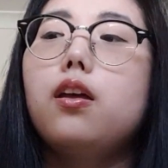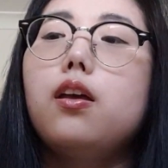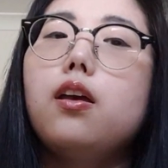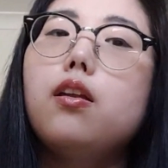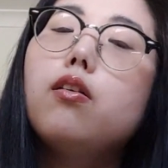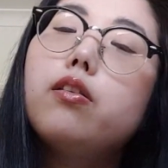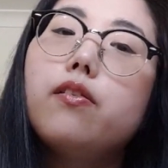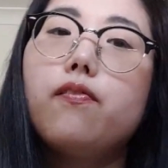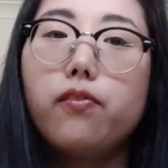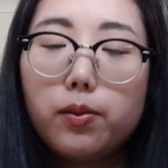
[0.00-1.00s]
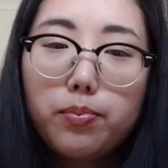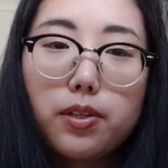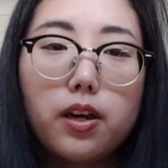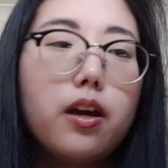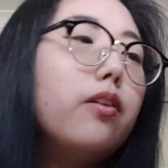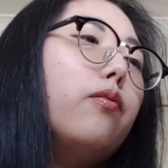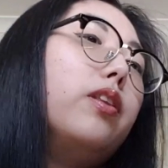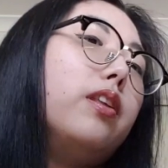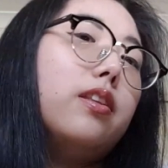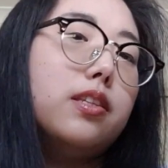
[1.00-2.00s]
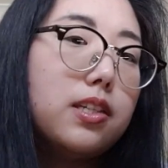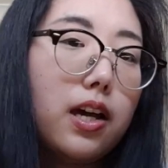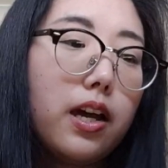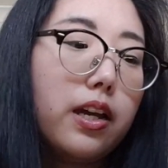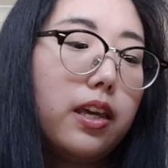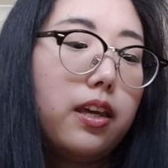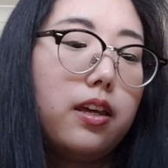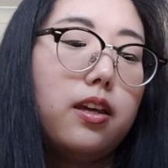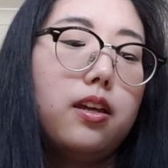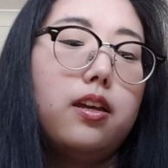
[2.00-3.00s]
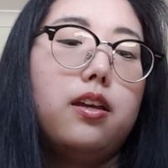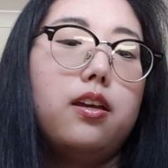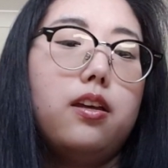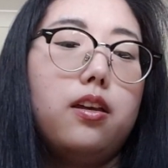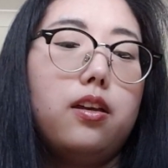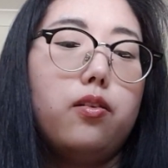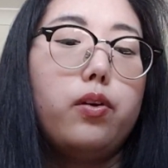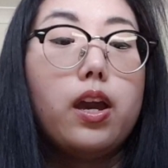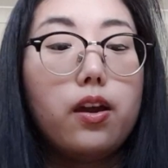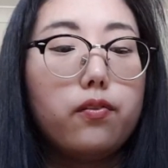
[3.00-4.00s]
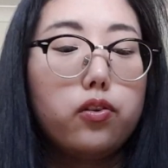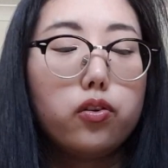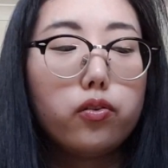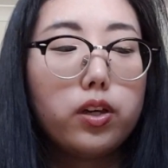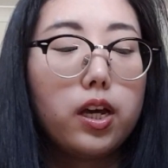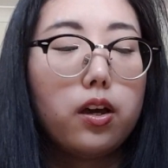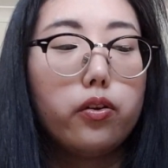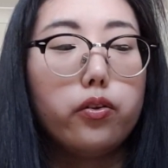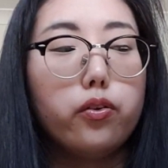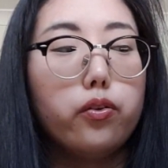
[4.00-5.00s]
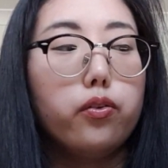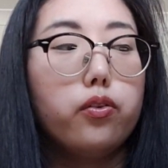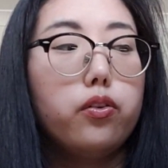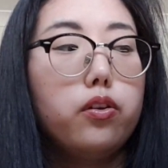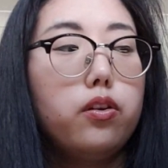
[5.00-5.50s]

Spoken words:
And on the flip side, with anxiety, we have Hyoya, who,